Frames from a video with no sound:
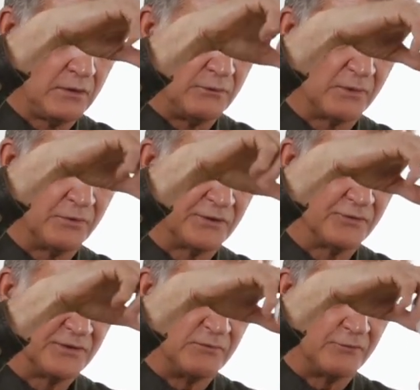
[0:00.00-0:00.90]
You want to plug
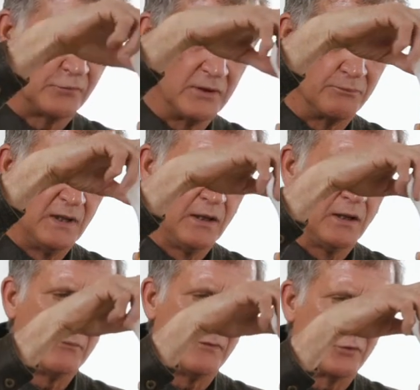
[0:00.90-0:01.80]
this in before
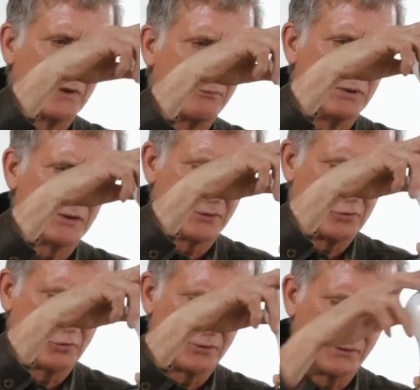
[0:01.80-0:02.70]
you plug the
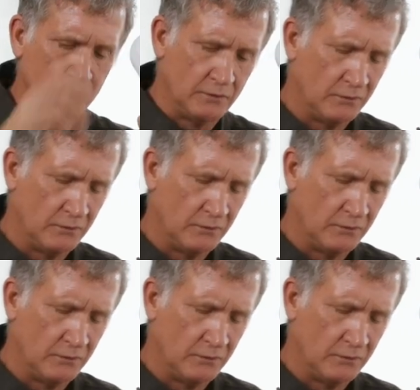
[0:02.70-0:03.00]
cord in.